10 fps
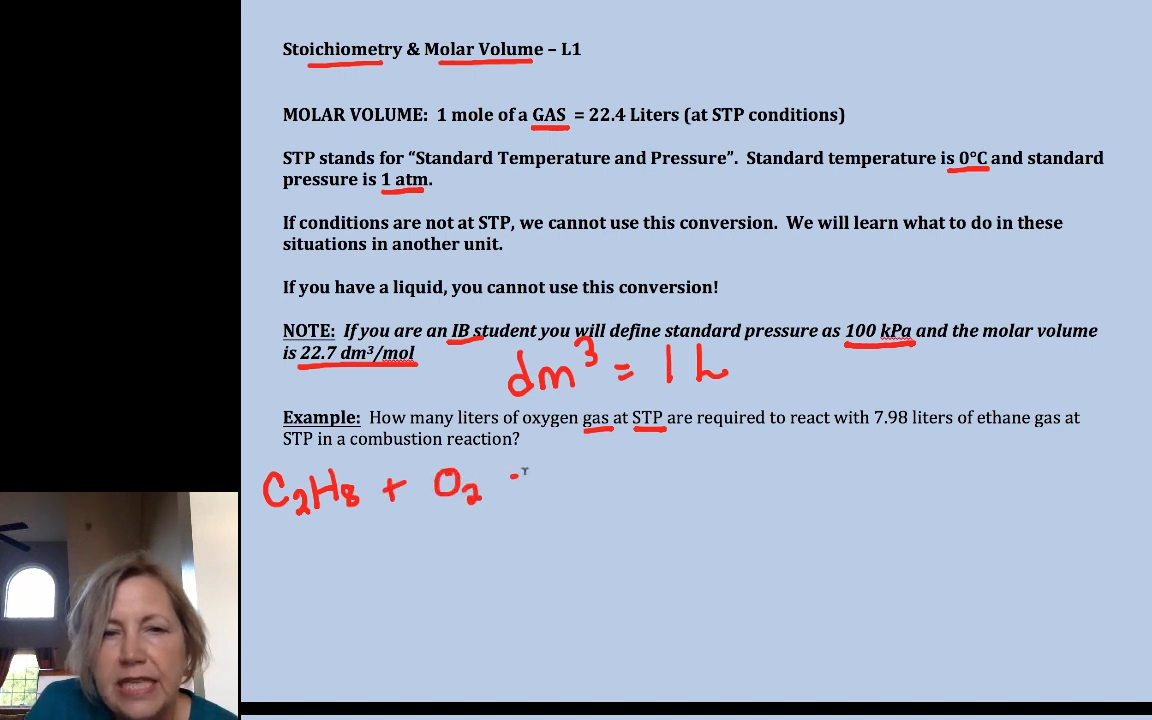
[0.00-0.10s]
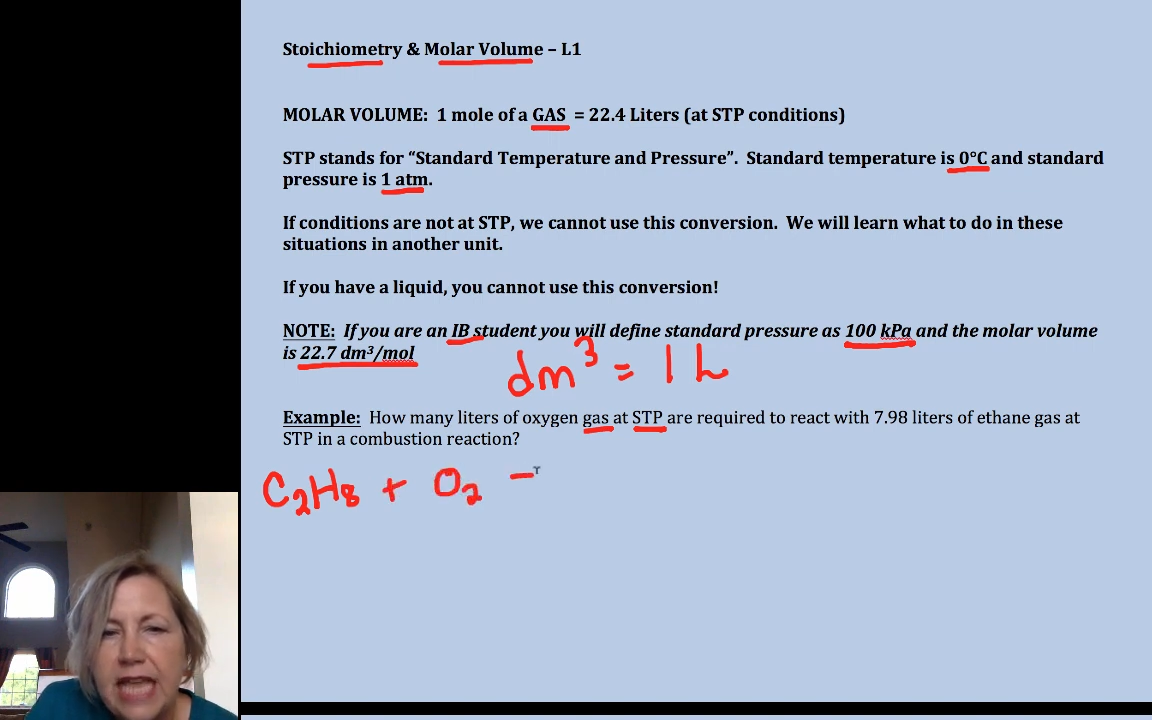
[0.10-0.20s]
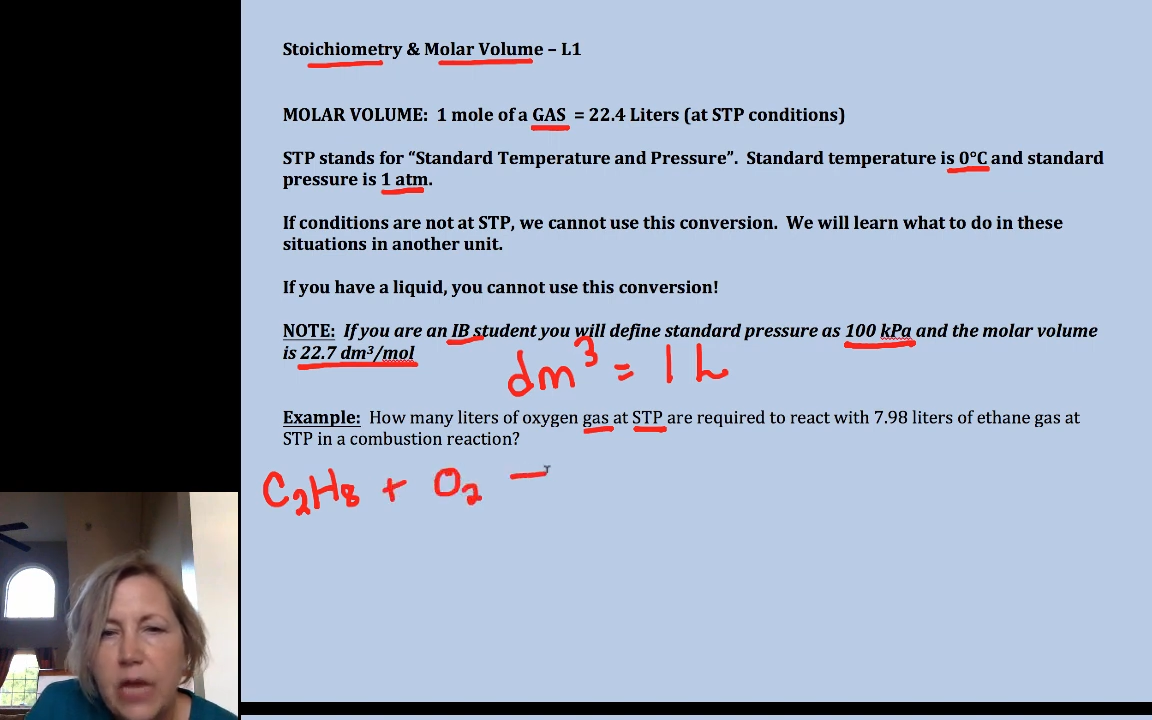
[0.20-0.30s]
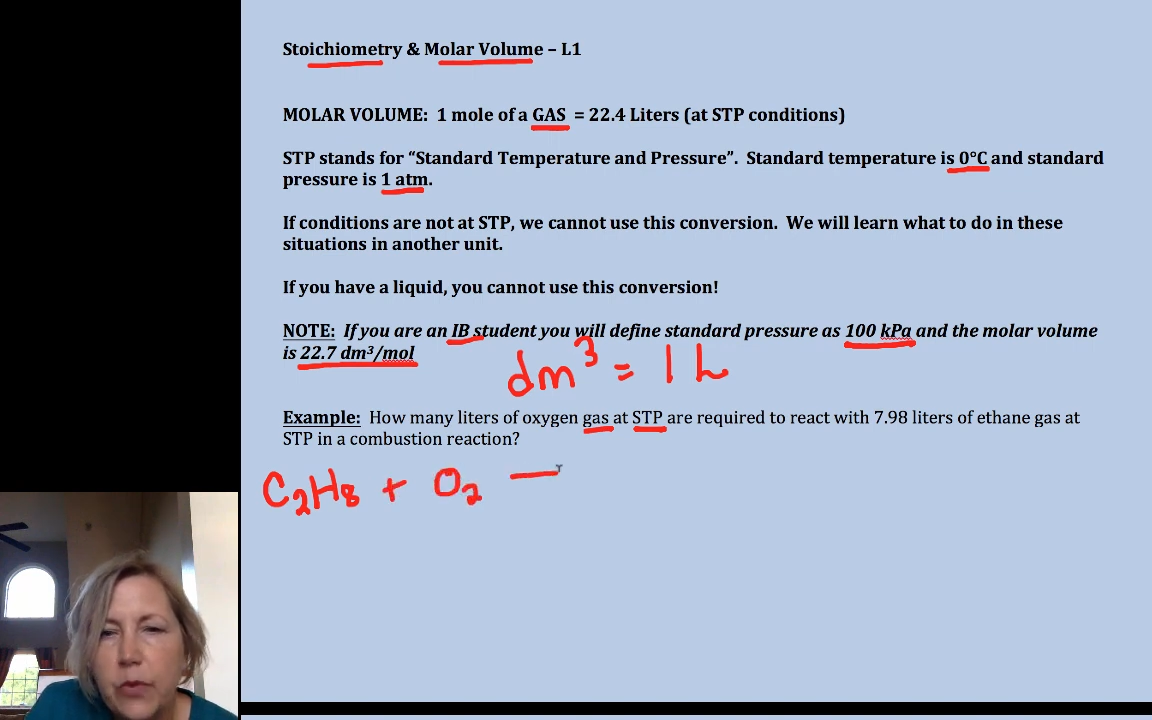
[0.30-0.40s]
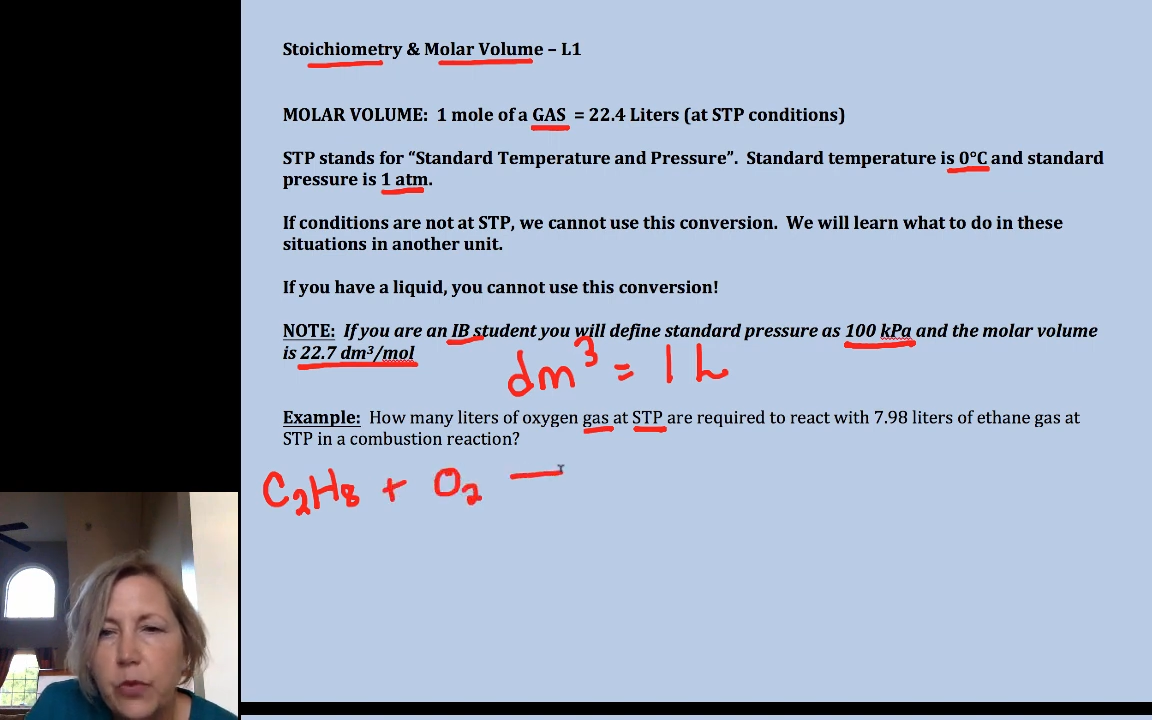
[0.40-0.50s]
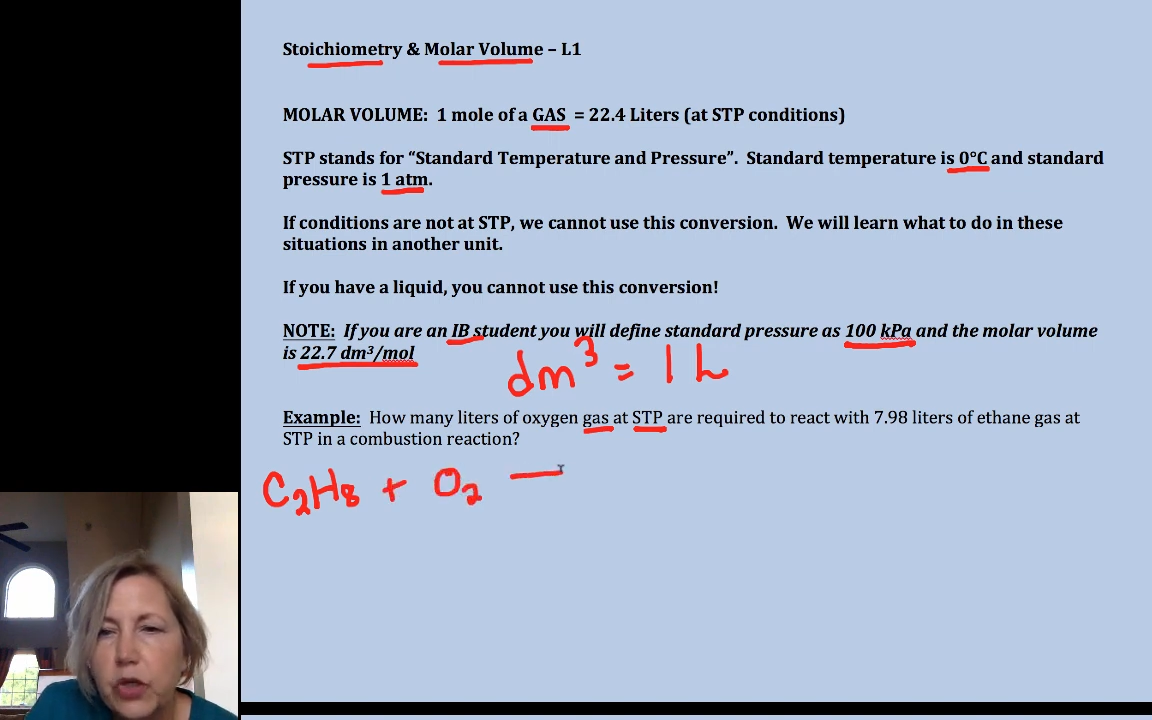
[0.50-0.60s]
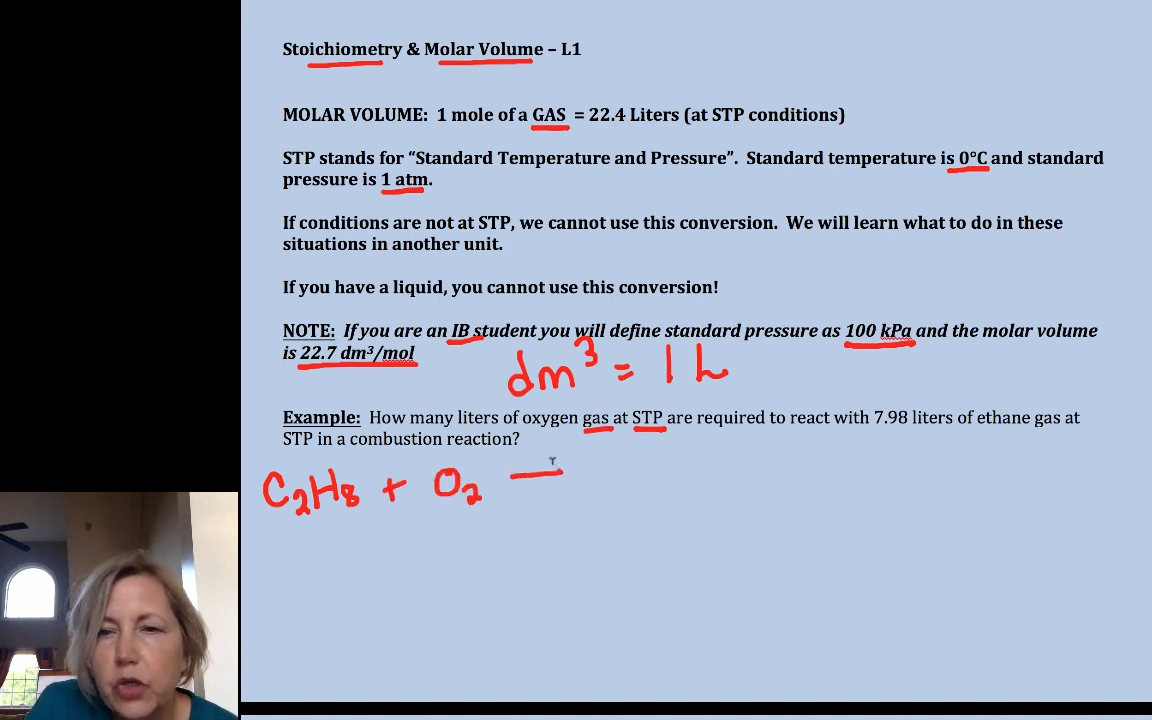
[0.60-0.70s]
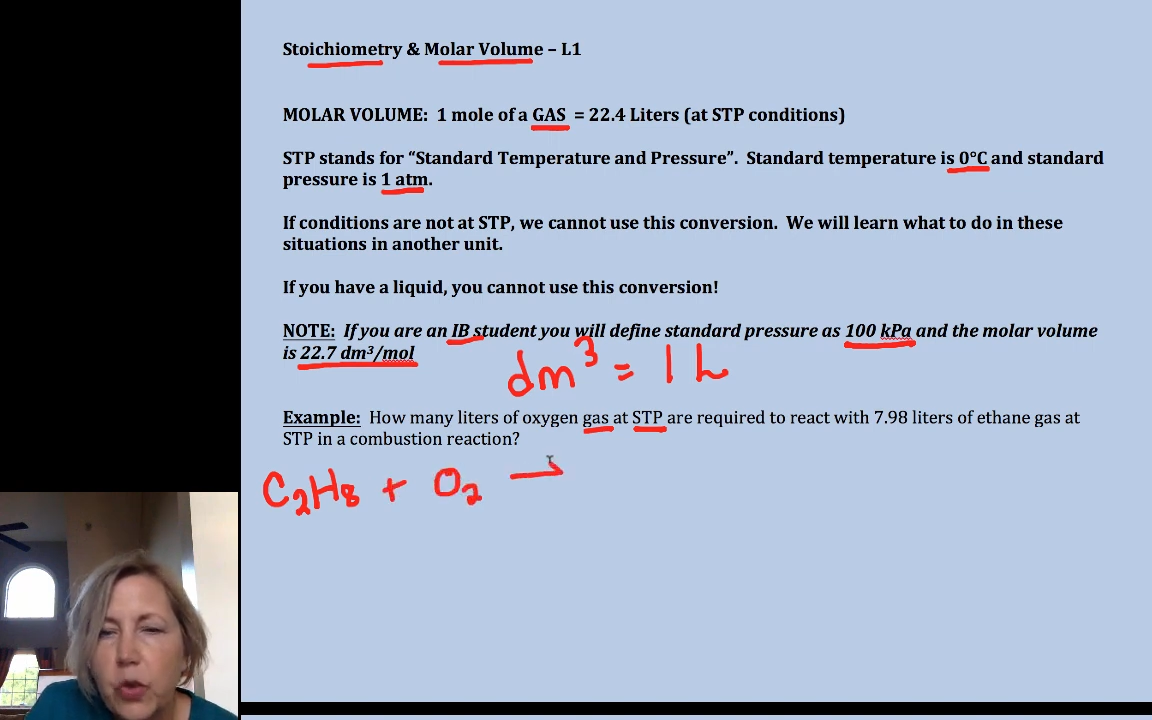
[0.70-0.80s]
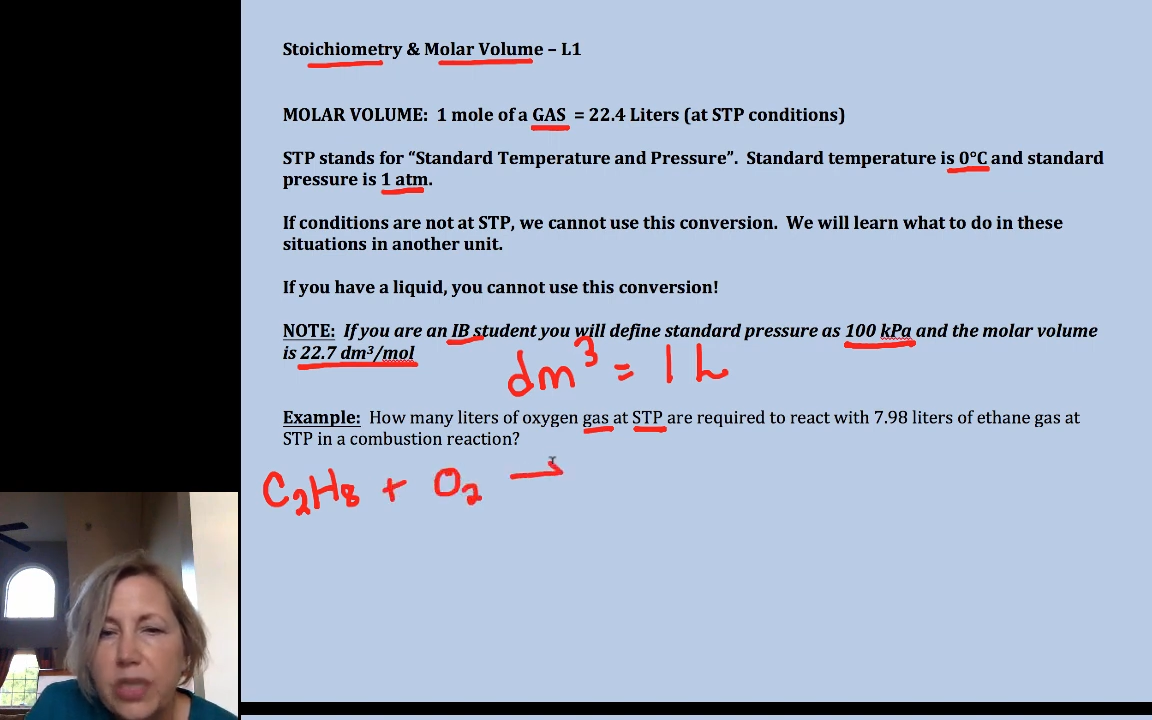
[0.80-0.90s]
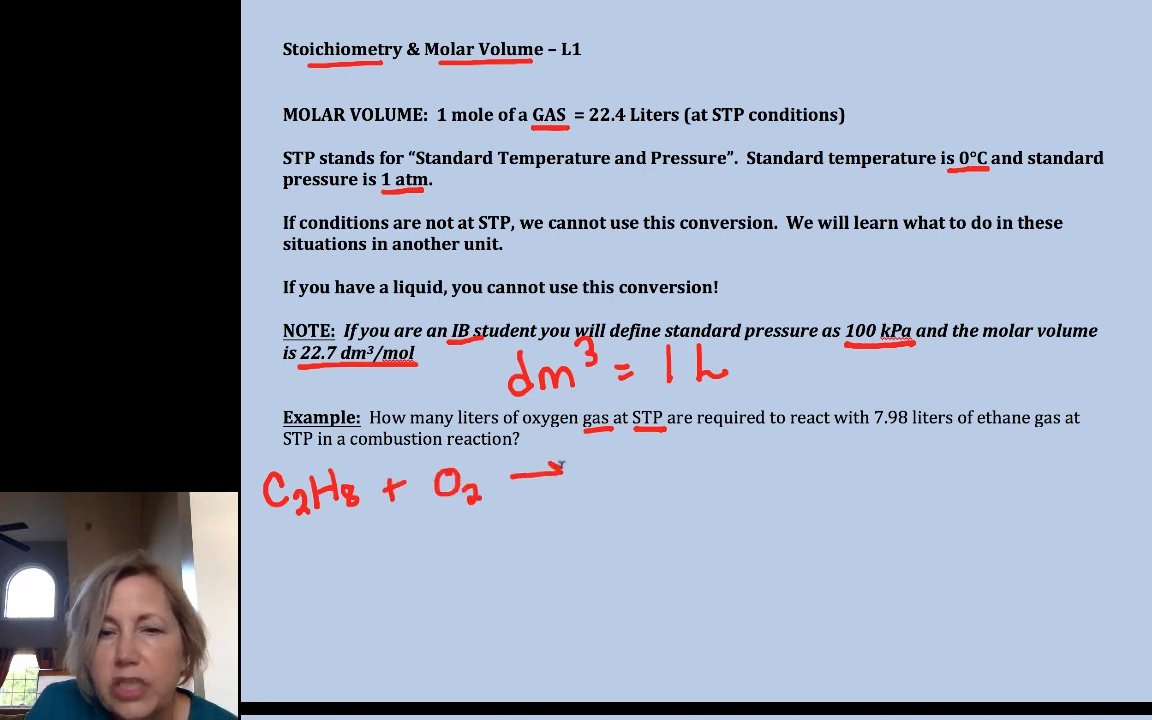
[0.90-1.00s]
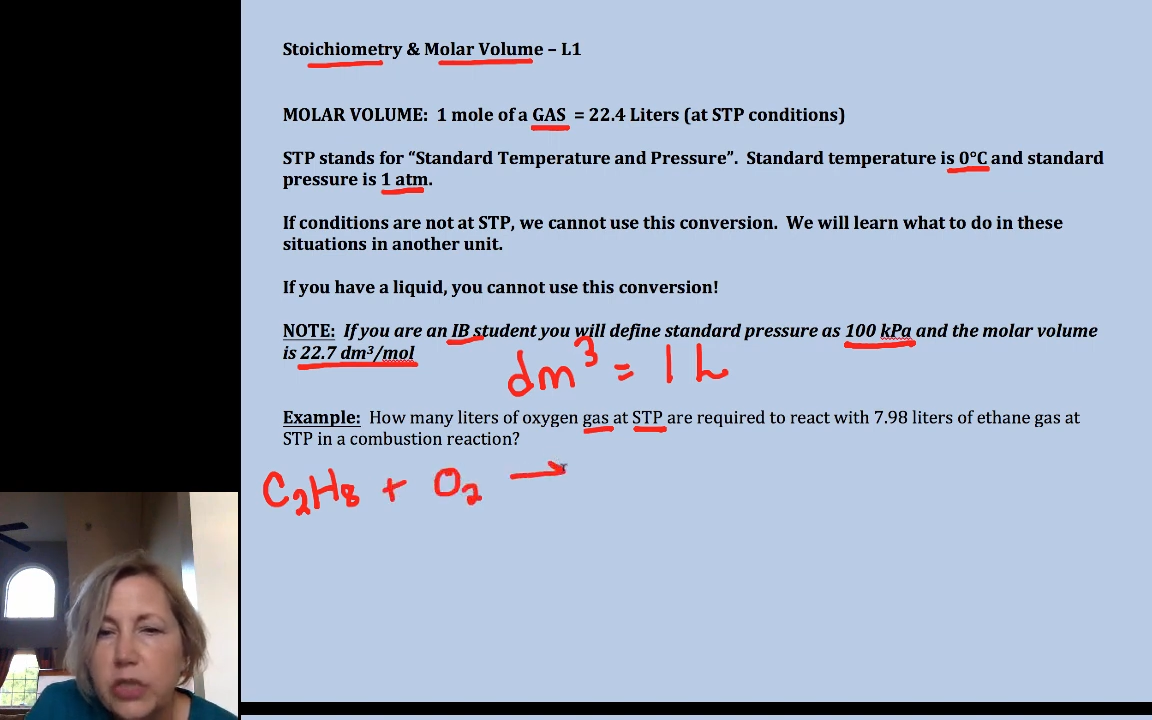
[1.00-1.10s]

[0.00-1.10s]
Now, we're going